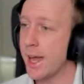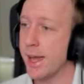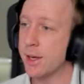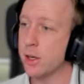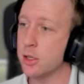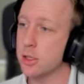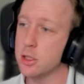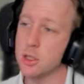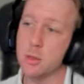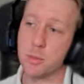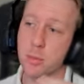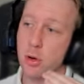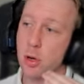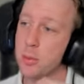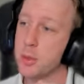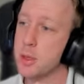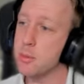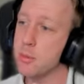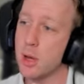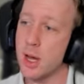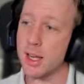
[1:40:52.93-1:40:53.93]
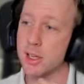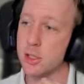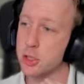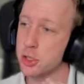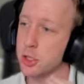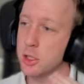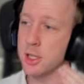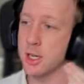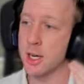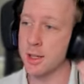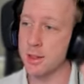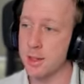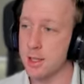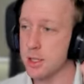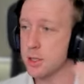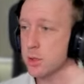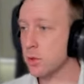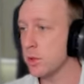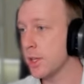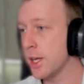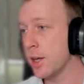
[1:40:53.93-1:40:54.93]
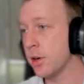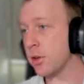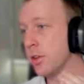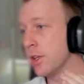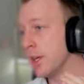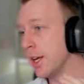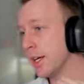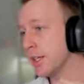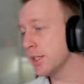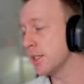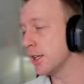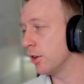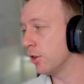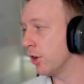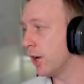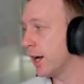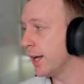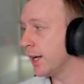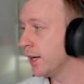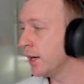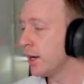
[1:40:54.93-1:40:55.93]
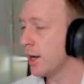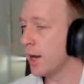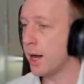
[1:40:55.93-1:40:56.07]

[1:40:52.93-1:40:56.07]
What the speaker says: hang on, you probably might have done this or that or the next thing, right?